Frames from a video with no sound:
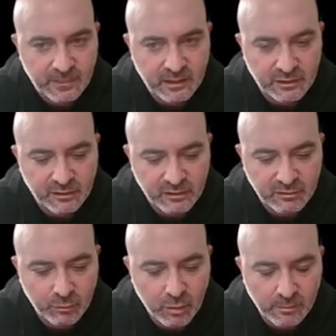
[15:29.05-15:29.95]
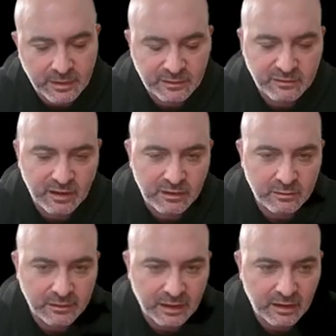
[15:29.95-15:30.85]
and swarming style
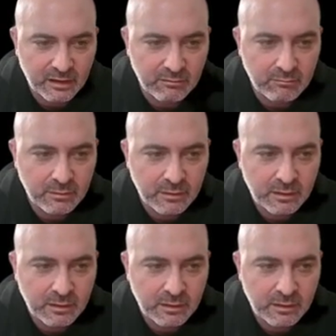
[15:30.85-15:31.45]
game,